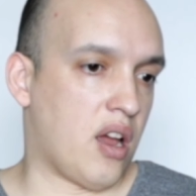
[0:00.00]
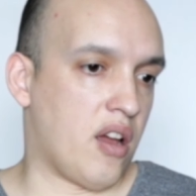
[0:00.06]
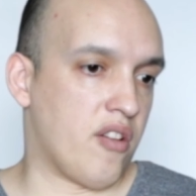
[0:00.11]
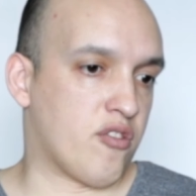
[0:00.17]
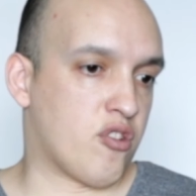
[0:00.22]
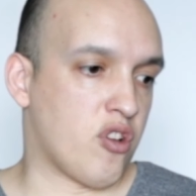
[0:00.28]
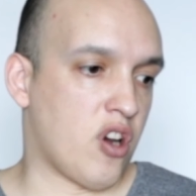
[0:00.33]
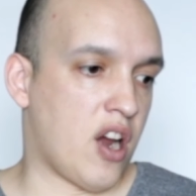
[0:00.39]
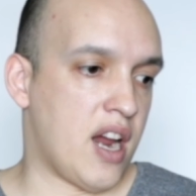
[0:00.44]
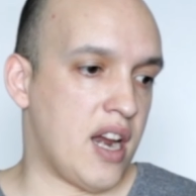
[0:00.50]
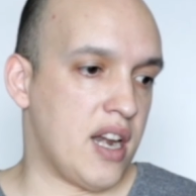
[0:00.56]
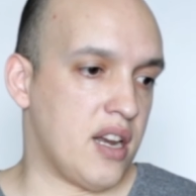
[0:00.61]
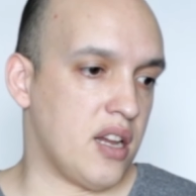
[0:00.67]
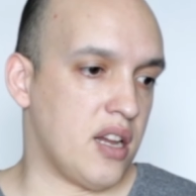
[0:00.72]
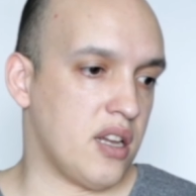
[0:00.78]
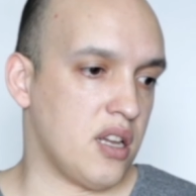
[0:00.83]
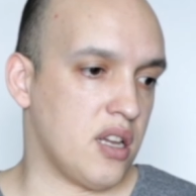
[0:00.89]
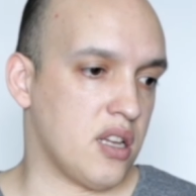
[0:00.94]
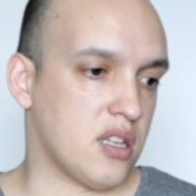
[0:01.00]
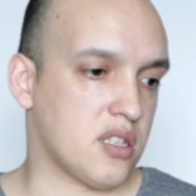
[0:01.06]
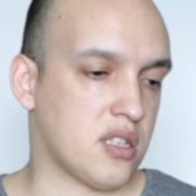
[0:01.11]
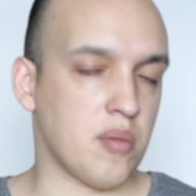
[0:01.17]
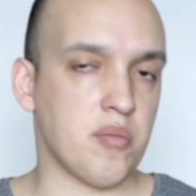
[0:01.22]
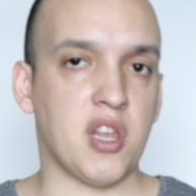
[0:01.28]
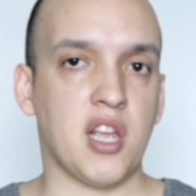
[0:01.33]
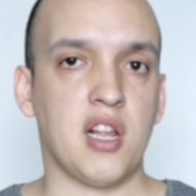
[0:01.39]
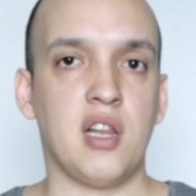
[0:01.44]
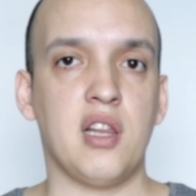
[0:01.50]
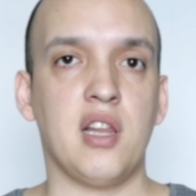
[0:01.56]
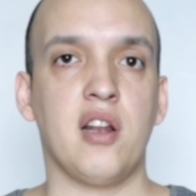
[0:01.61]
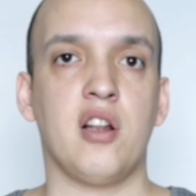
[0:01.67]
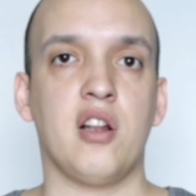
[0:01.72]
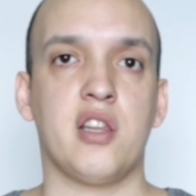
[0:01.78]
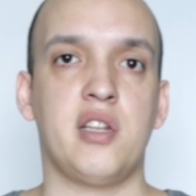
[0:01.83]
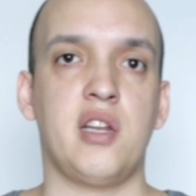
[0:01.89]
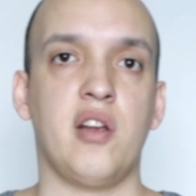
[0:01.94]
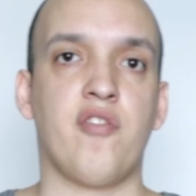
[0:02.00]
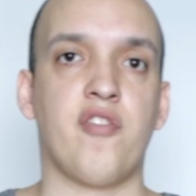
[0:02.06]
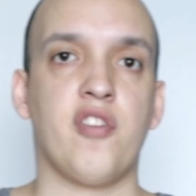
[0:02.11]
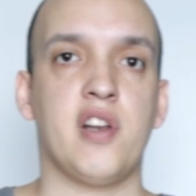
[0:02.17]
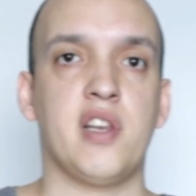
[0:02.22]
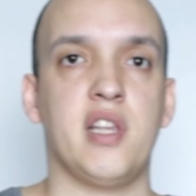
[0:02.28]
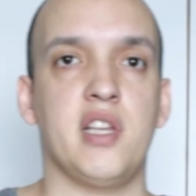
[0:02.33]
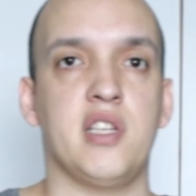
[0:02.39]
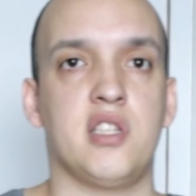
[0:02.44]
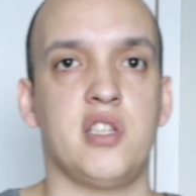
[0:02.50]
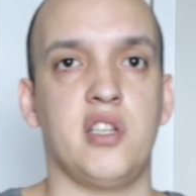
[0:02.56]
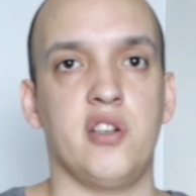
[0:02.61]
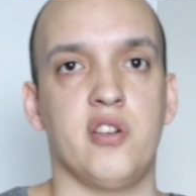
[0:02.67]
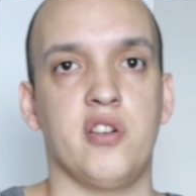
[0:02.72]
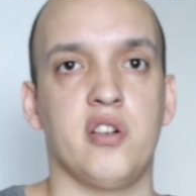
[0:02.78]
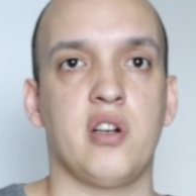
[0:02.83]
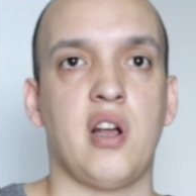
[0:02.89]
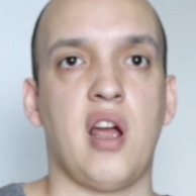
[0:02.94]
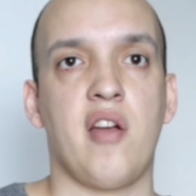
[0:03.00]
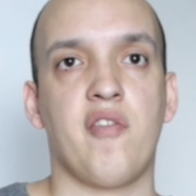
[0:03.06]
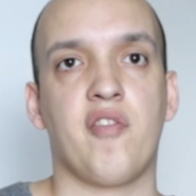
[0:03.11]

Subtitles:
I've tried something a little different this year.